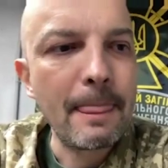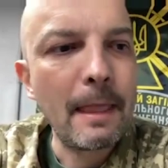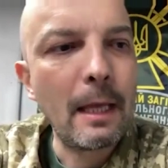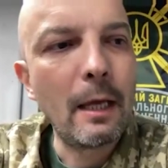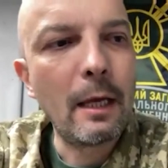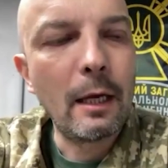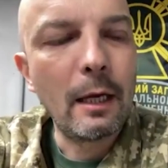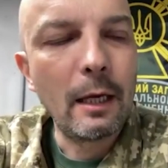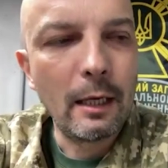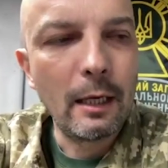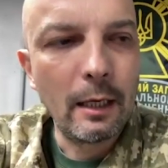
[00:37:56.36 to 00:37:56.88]

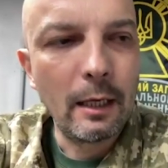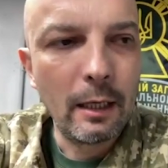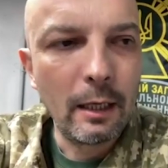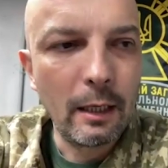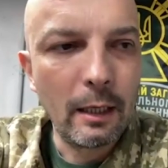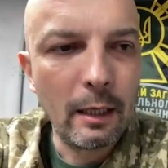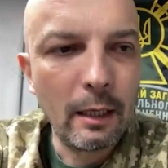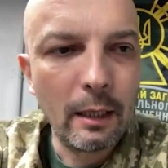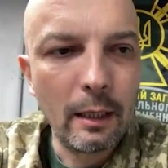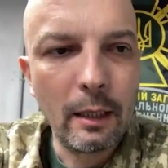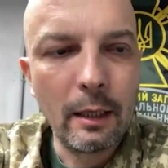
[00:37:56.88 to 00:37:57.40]

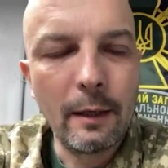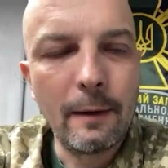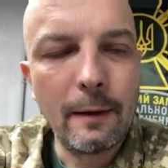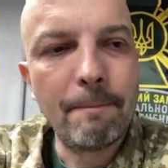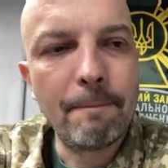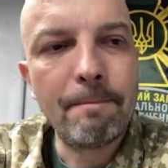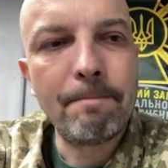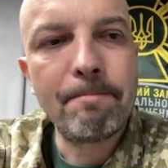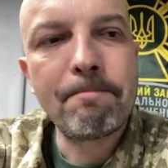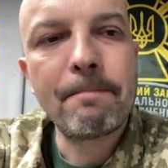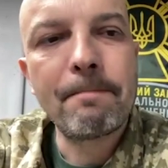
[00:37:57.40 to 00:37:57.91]
uh,
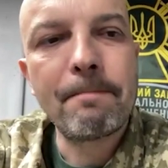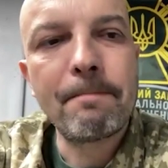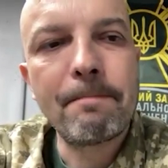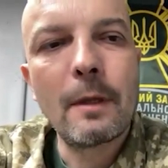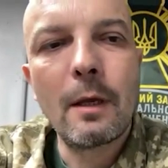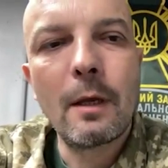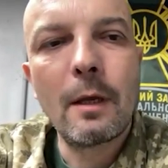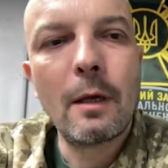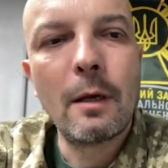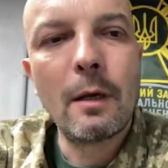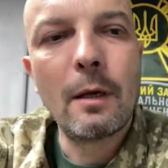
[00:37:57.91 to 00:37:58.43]

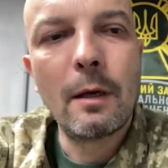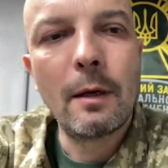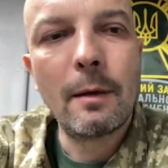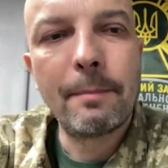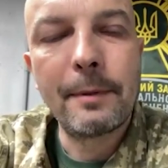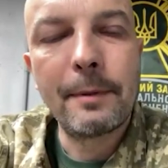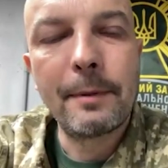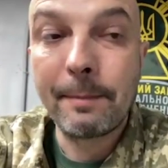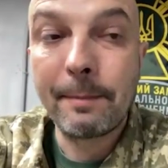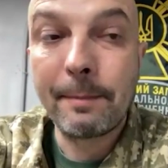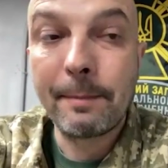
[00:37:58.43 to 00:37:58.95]

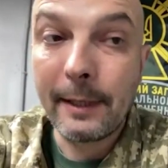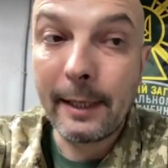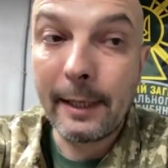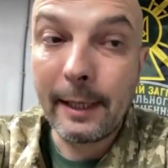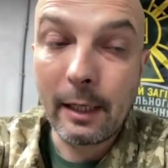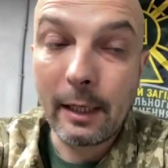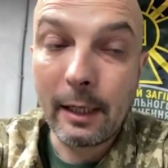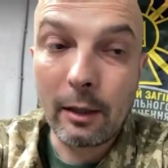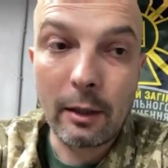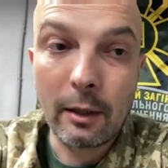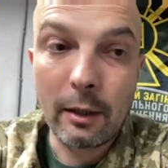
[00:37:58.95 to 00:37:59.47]

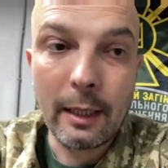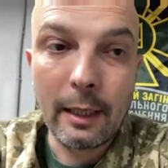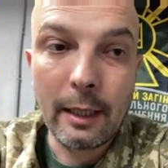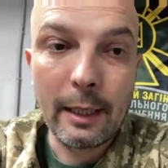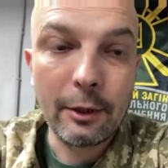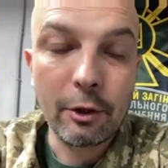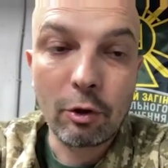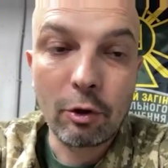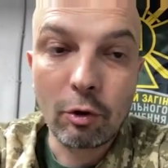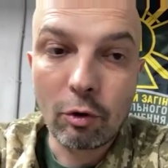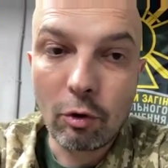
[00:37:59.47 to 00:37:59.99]
prepare
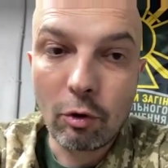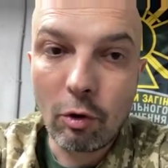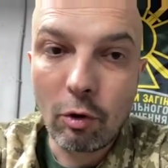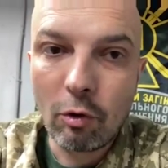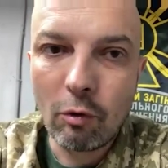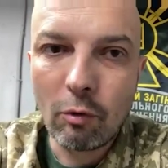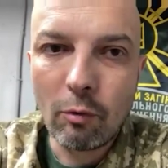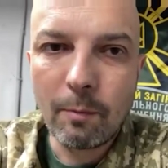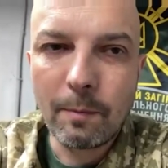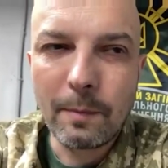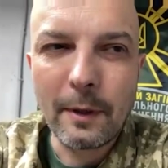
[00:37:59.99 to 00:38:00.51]
and
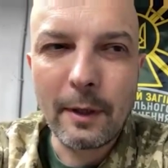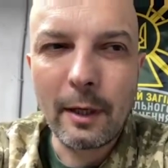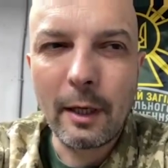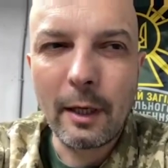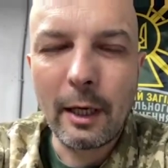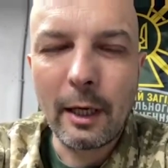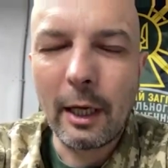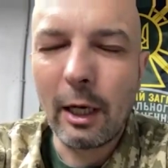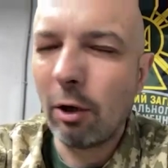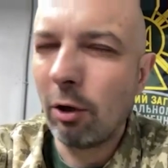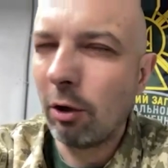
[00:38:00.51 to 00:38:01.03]
grow
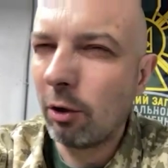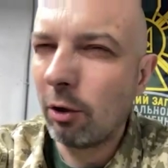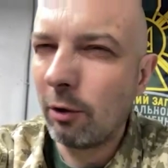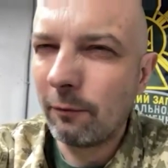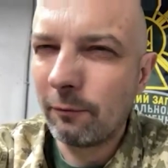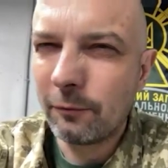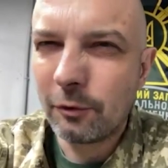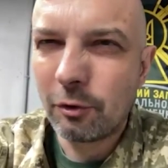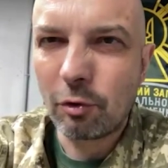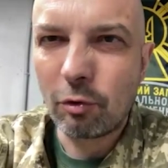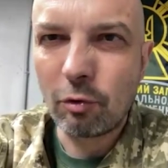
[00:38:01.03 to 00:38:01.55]
a lot
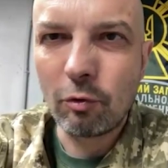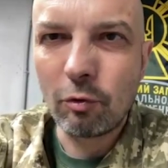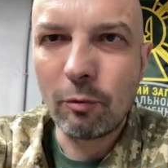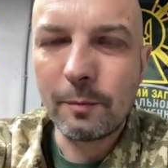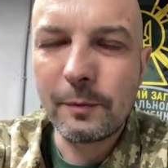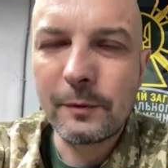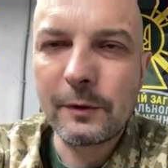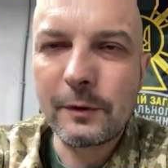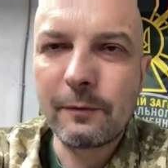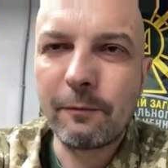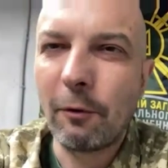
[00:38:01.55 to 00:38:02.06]
of
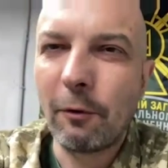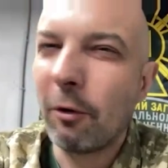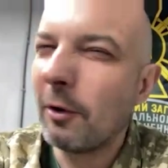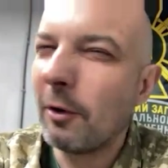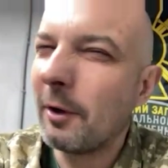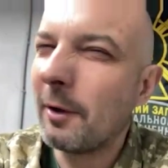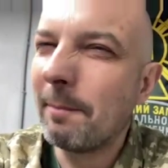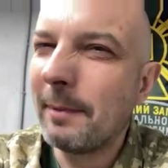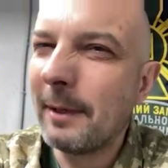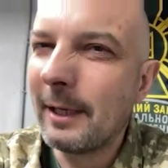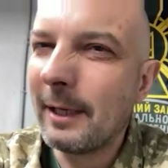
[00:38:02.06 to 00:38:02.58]
troops
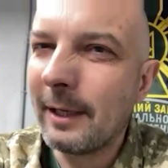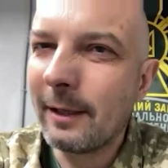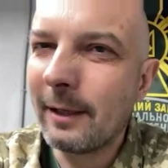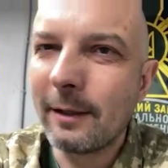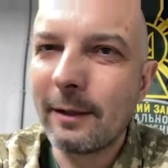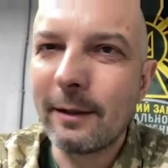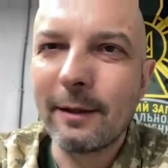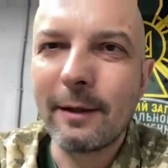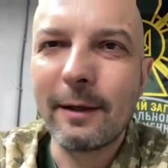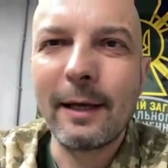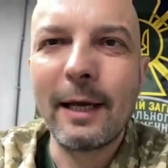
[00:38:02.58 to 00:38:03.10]
for a big
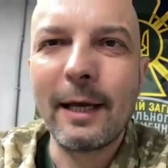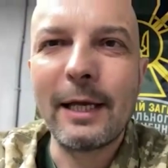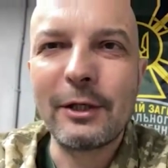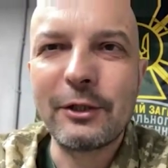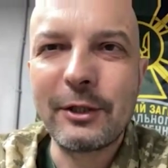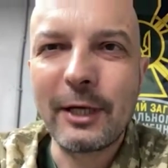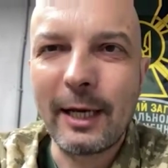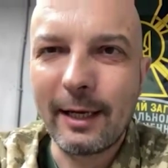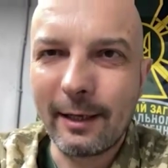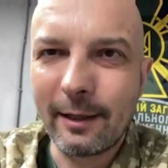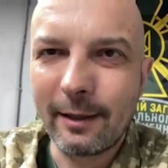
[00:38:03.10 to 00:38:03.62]
uh,
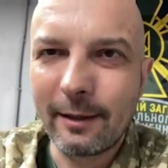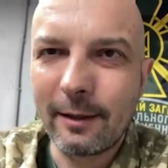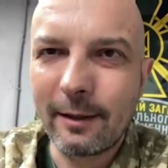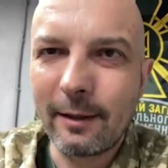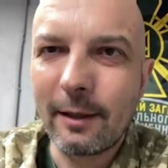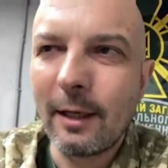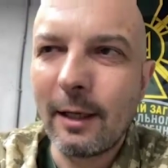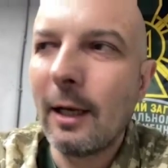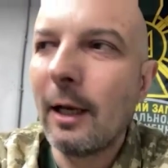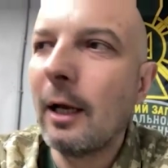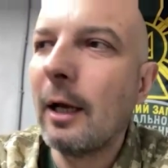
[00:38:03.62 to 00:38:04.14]
attack,
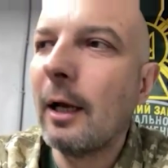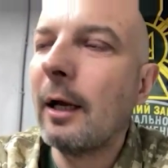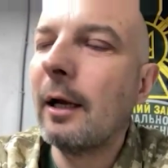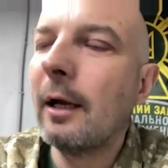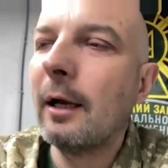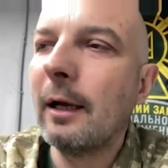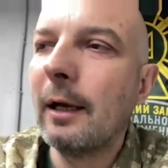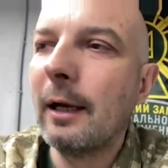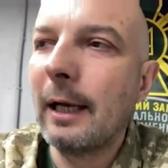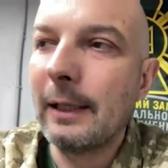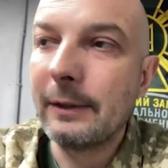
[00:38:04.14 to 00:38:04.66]

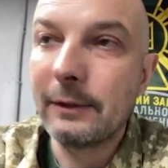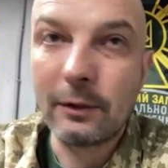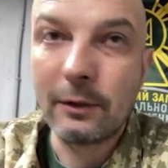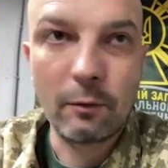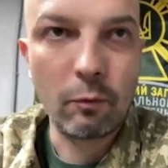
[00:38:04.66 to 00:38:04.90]
uh, as